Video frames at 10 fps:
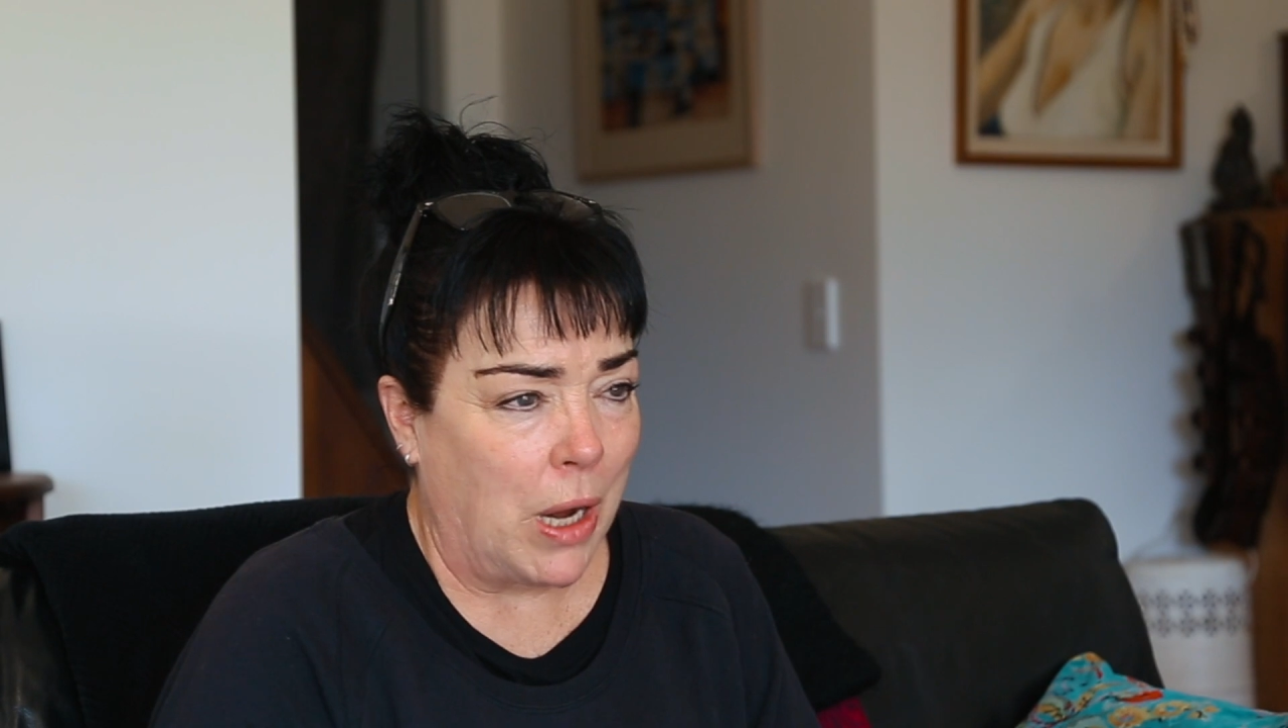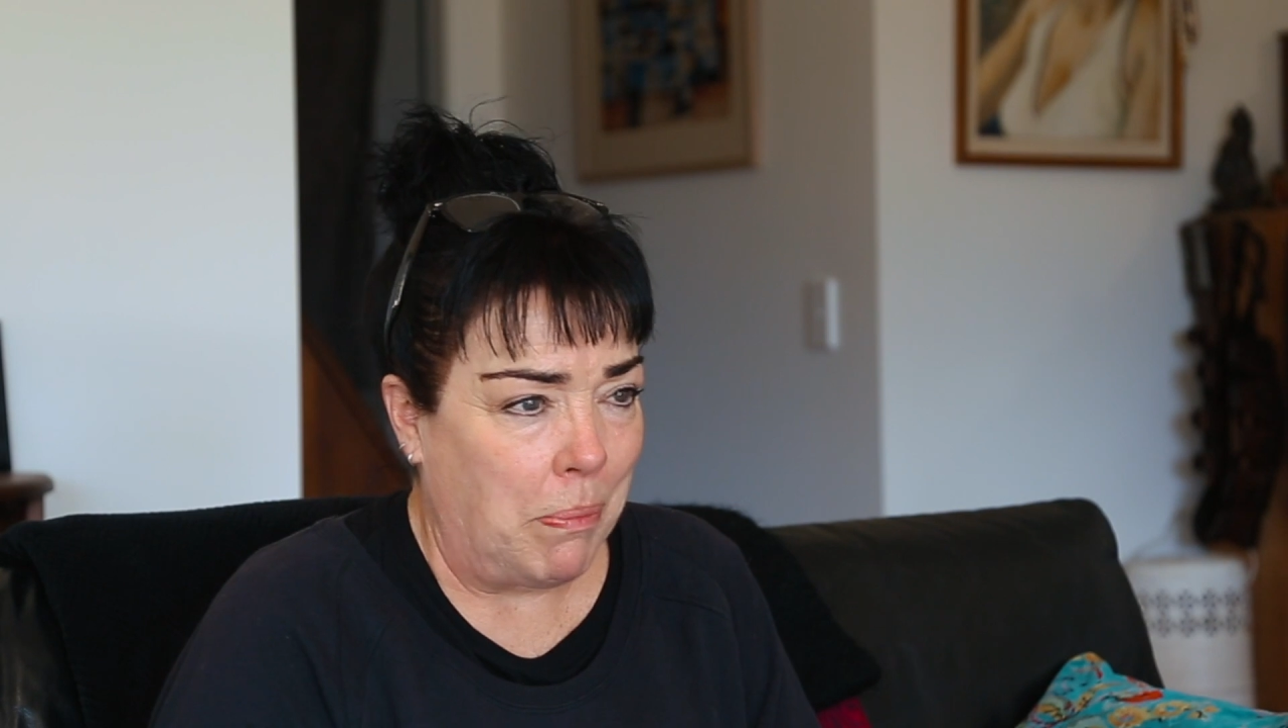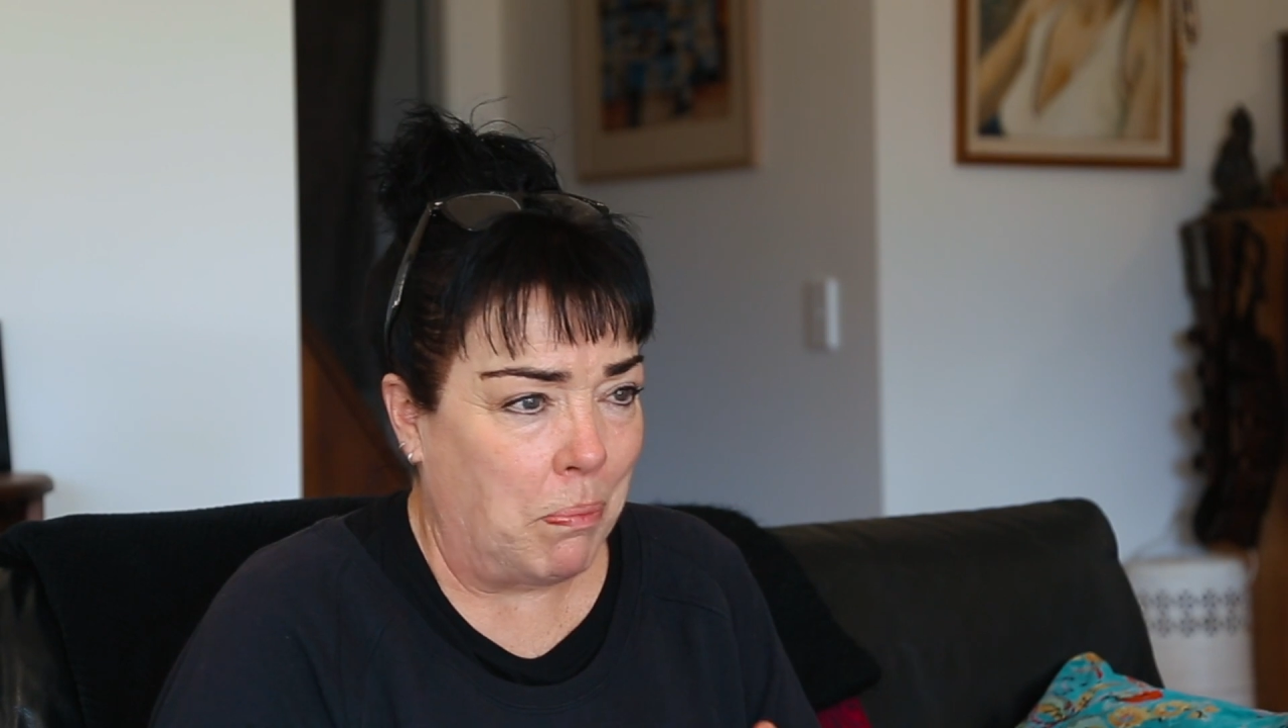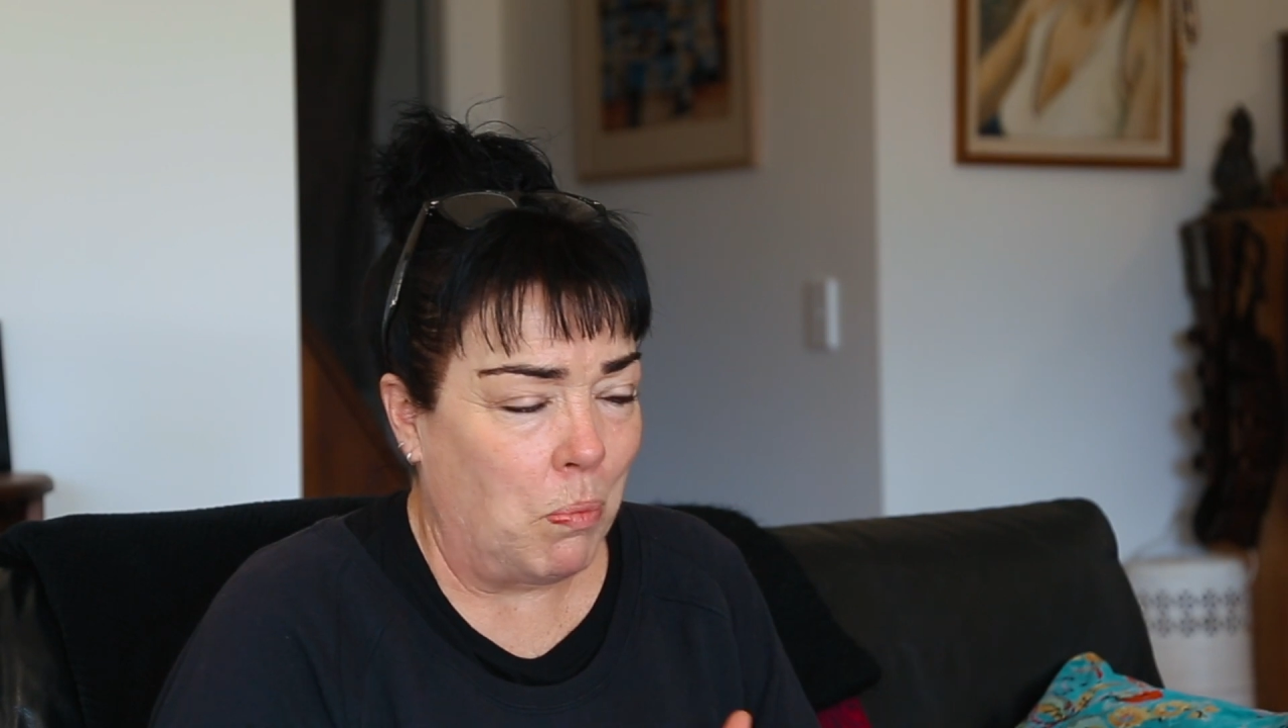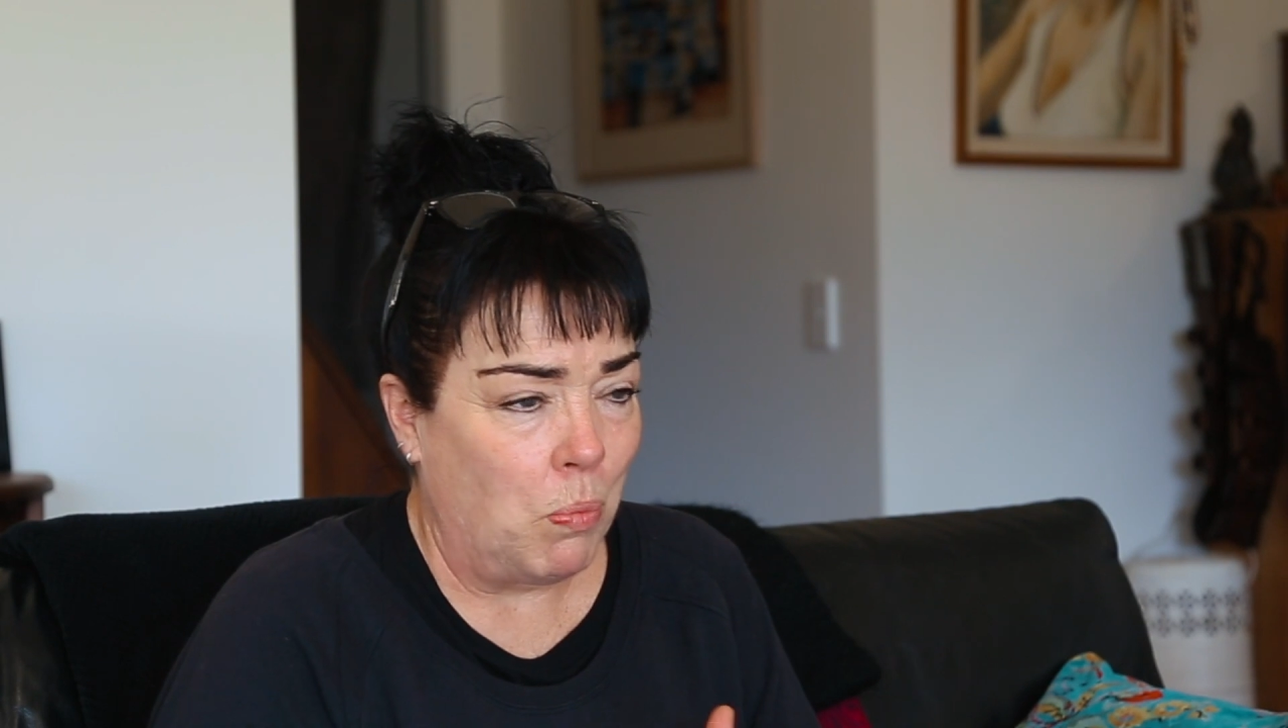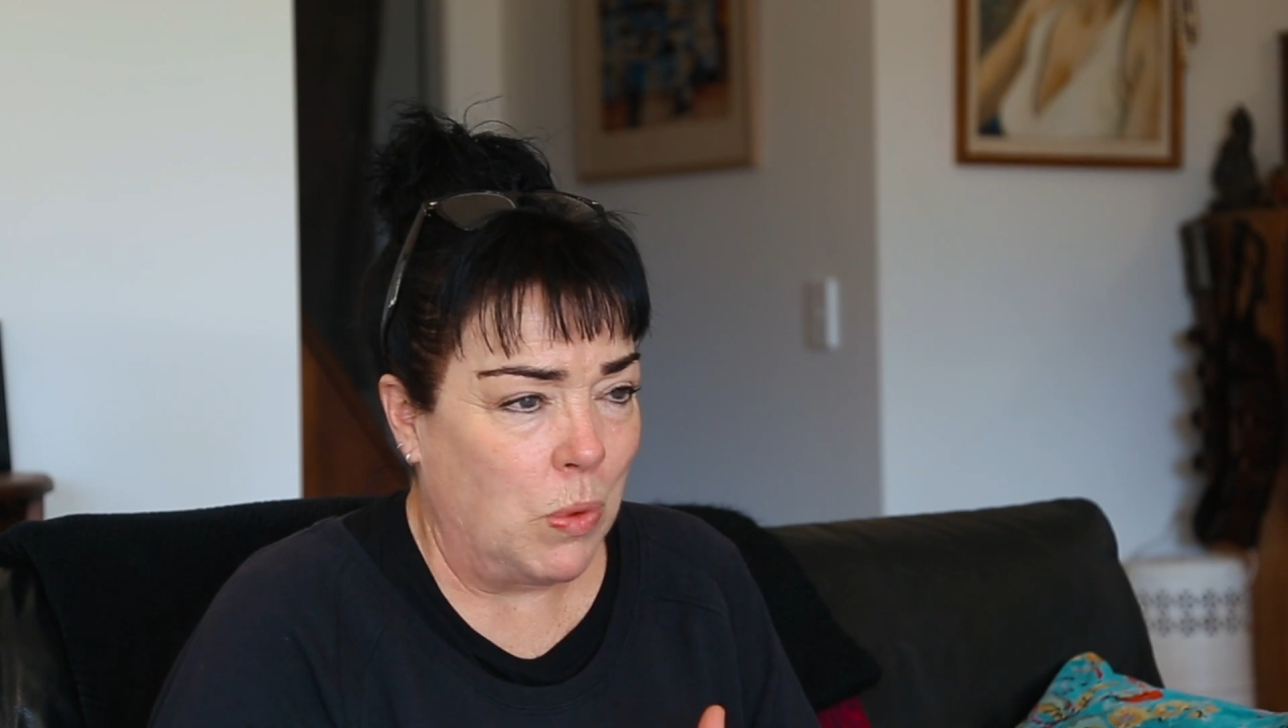what I